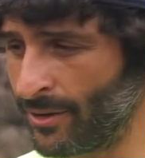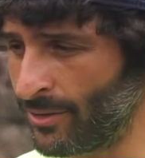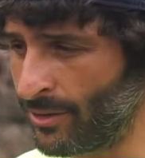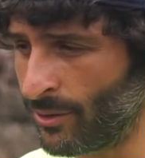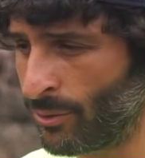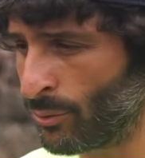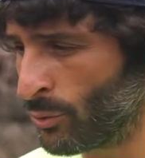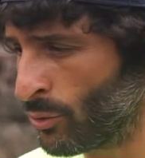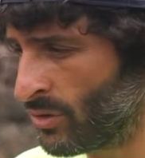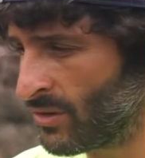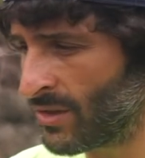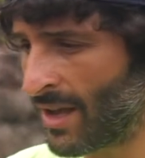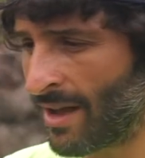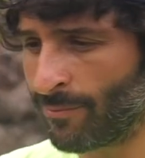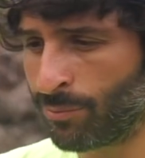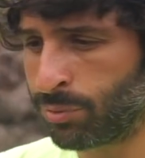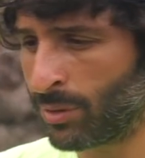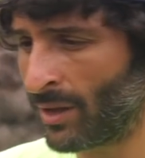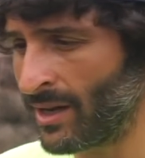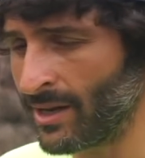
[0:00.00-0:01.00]
and the roots
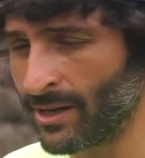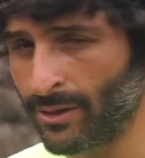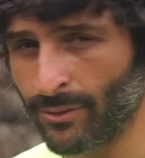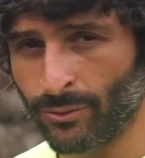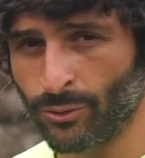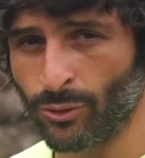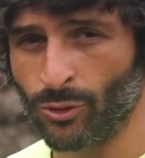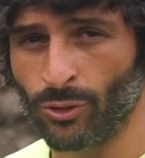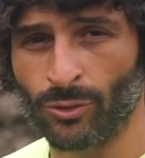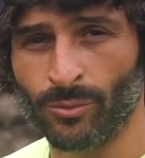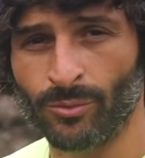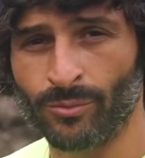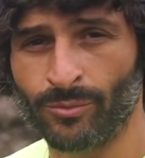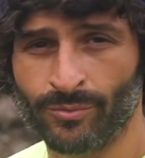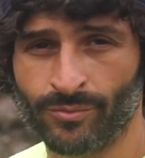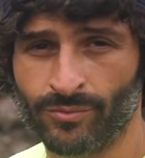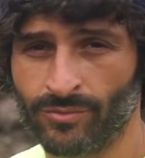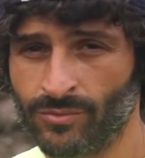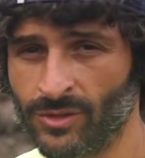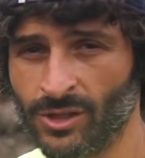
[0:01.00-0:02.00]
have plenty of room,
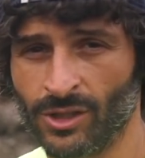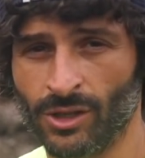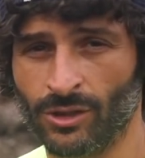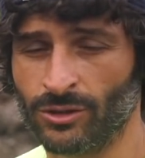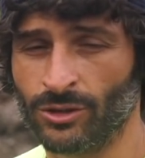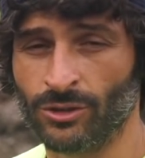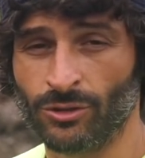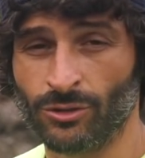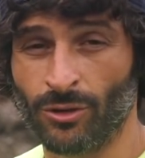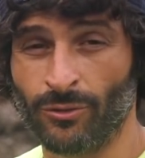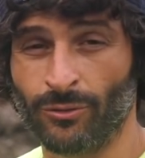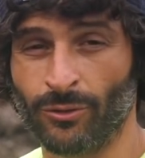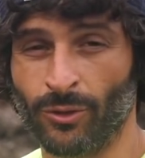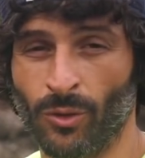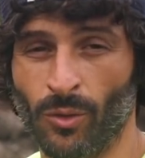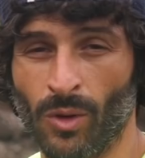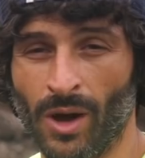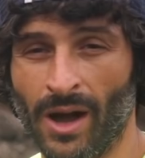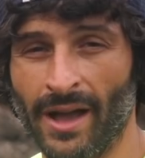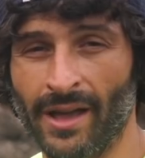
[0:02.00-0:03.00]
you know, to grow for a
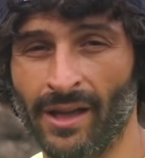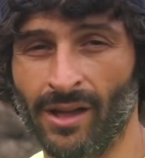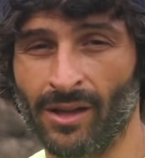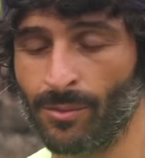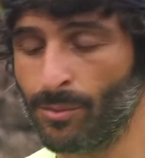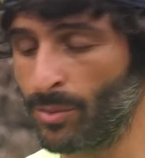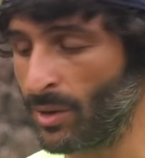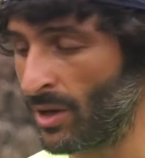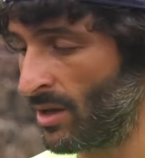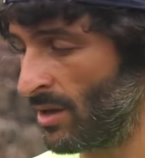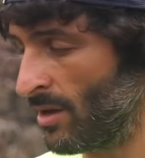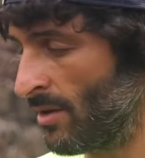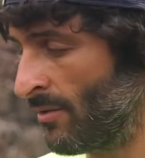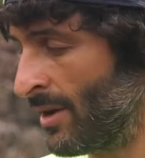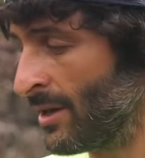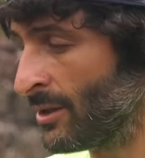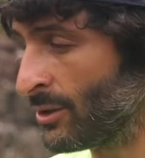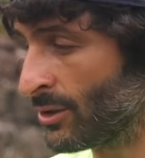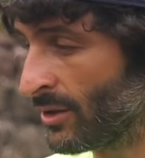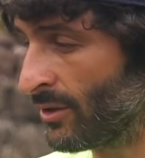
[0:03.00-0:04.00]
while, but
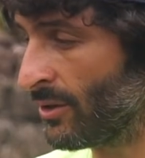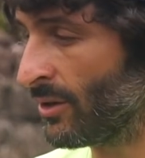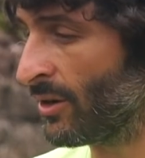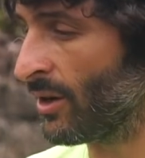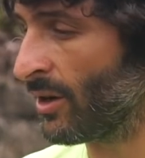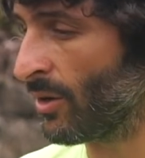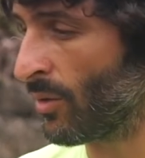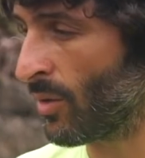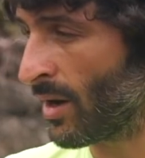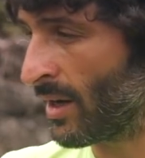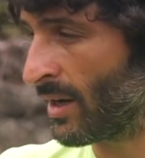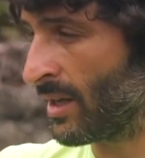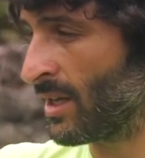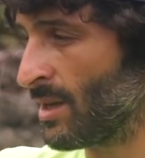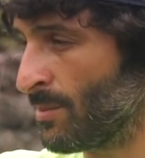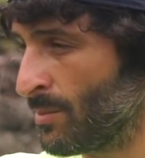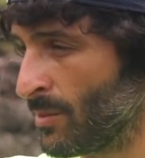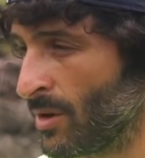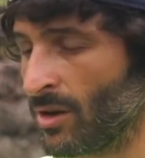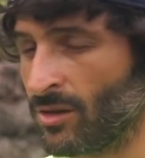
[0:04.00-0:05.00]
eventually they're going to want to
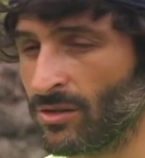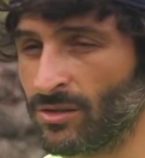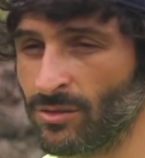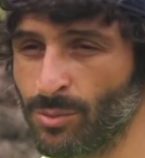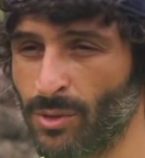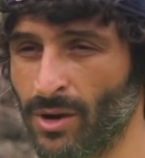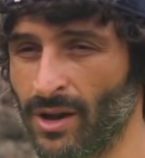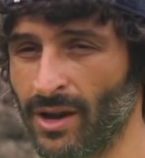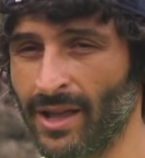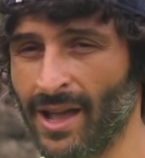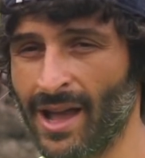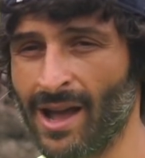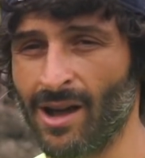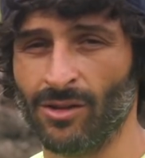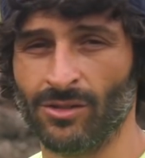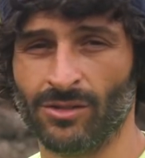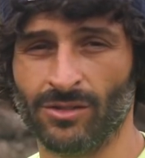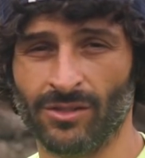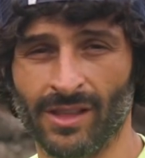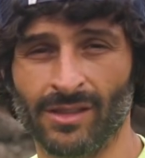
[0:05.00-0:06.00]
keep spreading
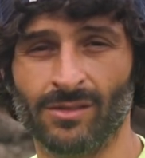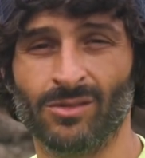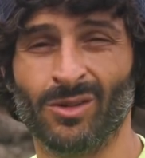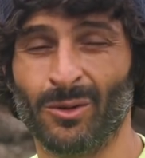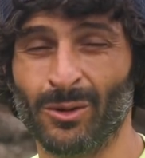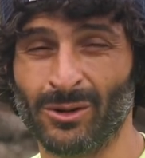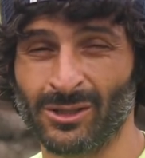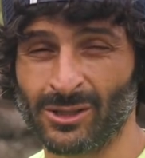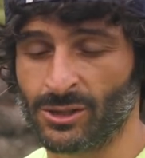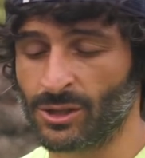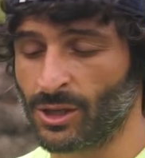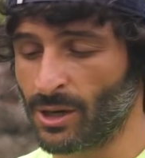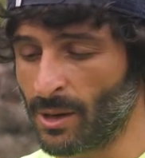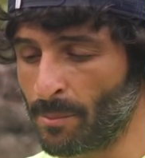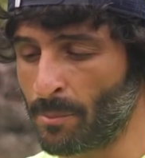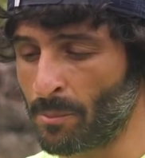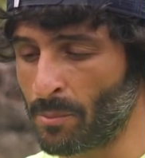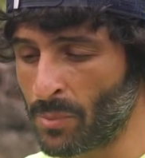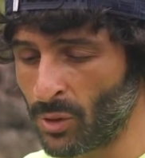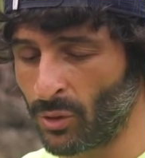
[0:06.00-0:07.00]
out. So that's why we're just going to
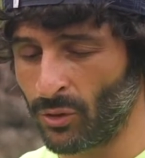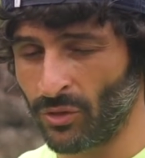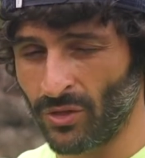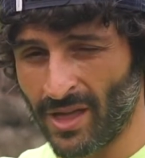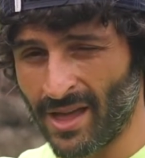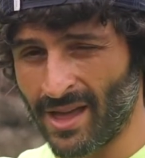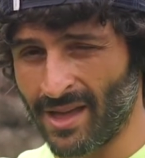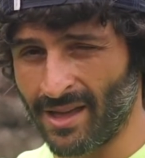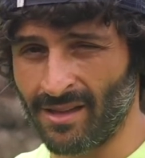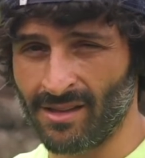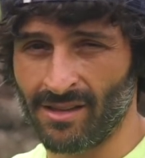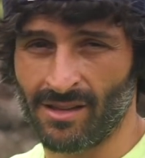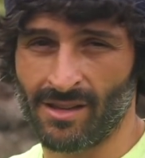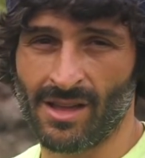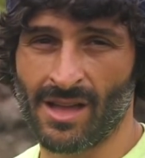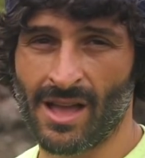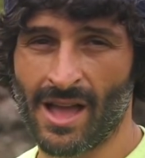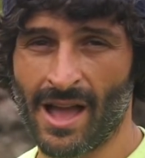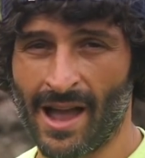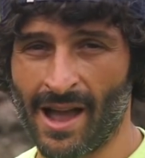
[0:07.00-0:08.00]
build that
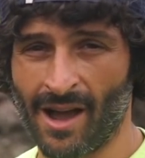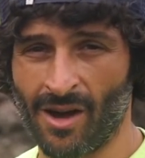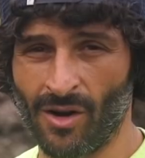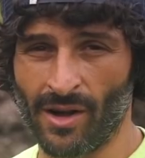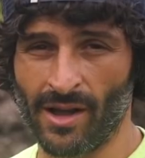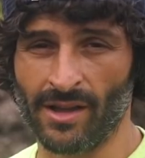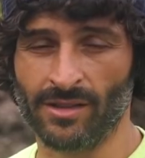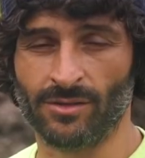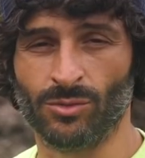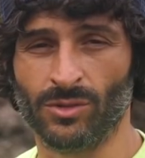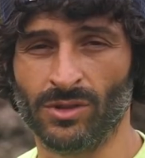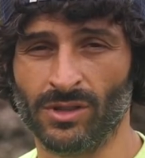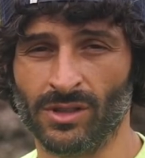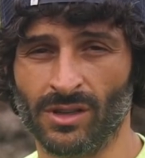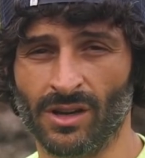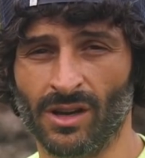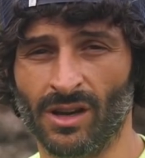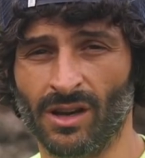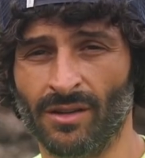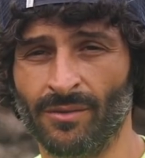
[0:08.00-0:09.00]
out as we
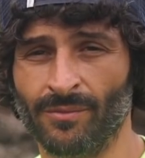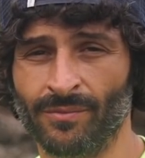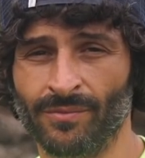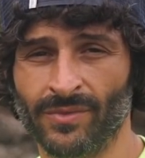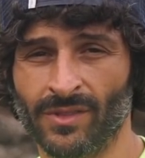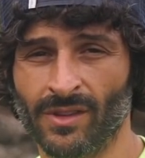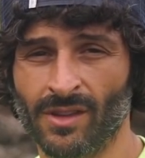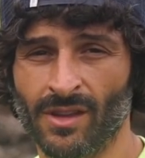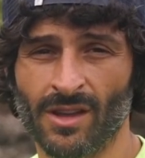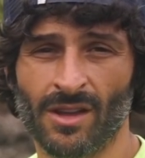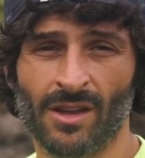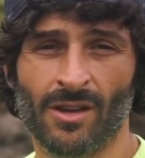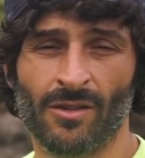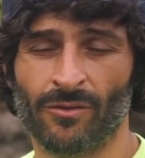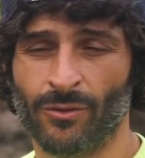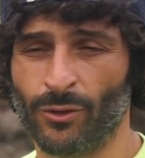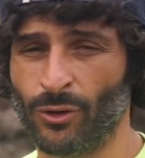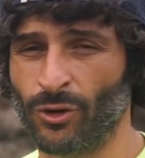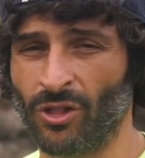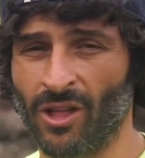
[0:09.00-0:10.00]

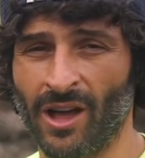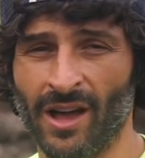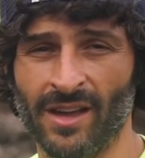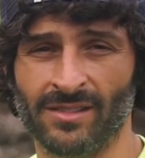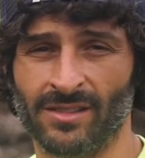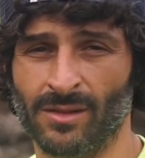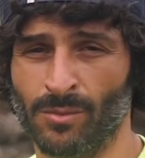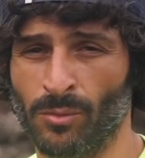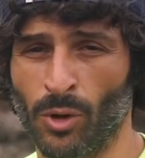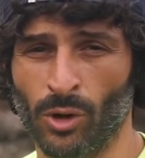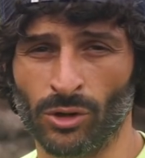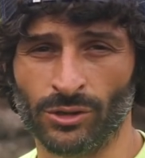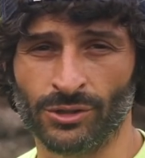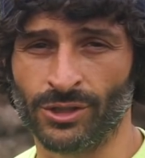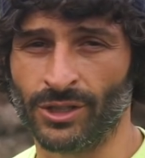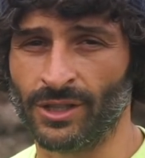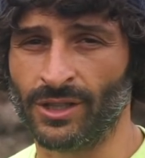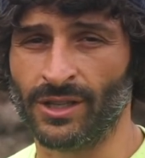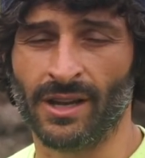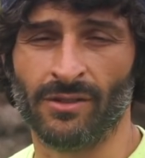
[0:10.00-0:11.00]
fertilize and mulch
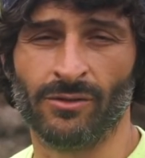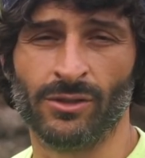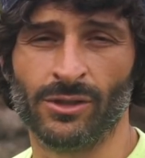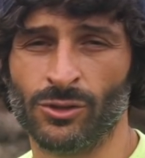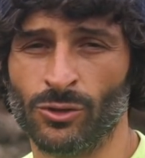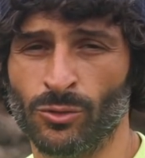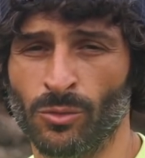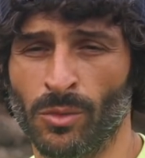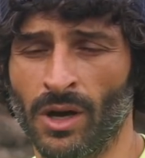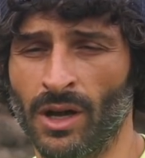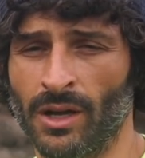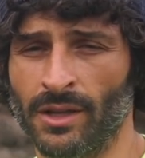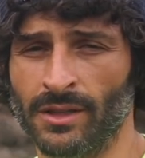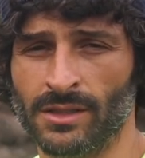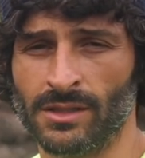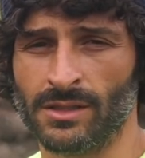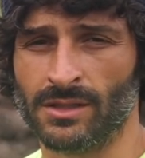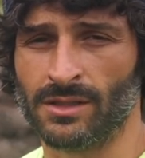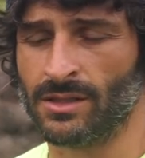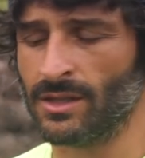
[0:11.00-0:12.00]
it every 2
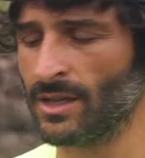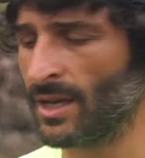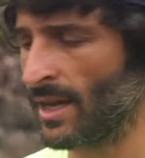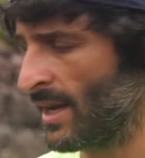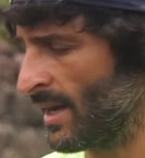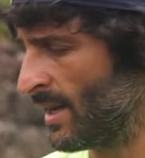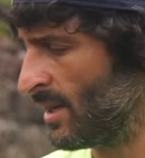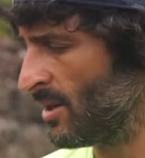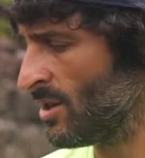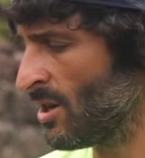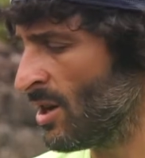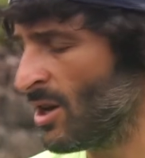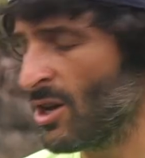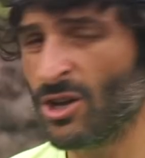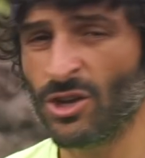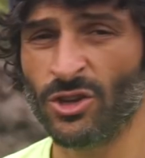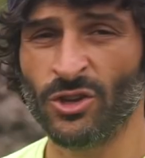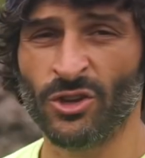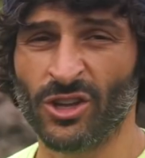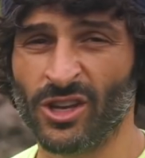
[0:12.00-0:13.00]
months. And
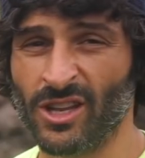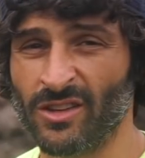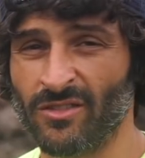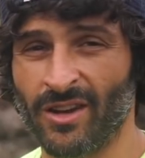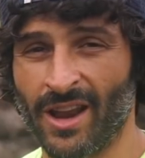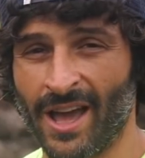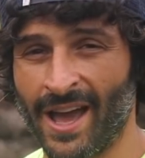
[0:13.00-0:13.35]
you could even